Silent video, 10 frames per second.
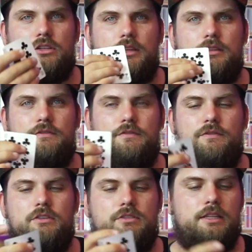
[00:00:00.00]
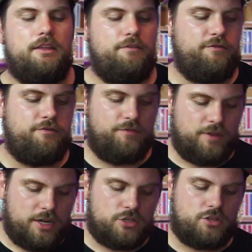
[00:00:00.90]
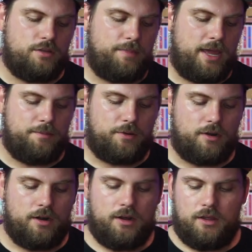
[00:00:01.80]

Like, this feels like they finished the paper